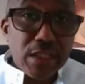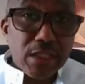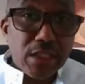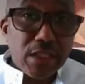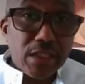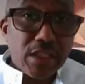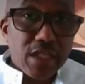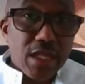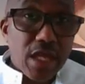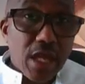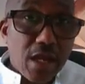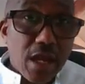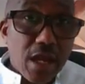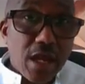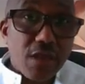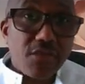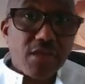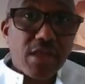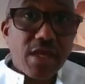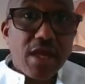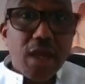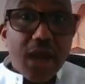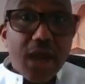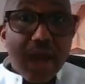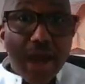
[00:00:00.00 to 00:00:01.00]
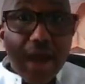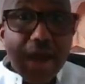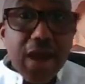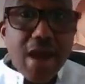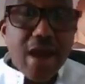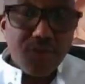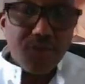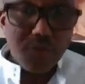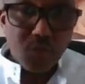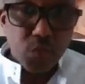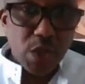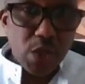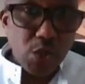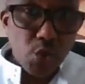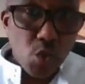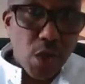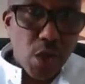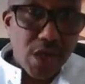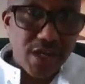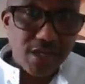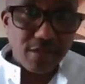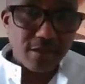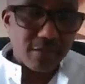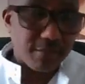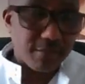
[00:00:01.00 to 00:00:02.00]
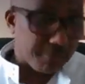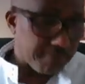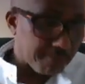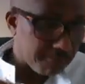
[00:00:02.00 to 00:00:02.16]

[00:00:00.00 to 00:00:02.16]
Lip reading: the TRRC as we know it.